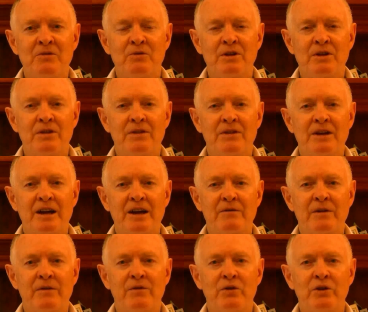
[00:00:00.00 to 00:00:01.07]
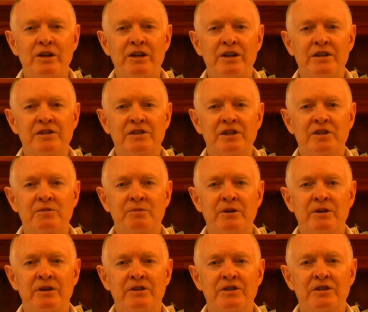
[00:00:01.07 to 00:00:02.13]
with over 40 years
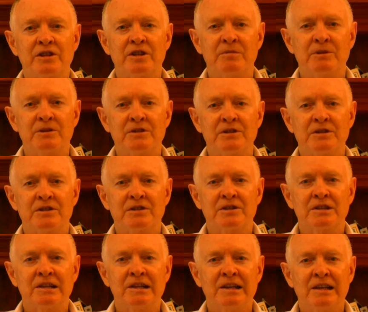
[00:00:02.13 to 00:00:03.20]
experience in the business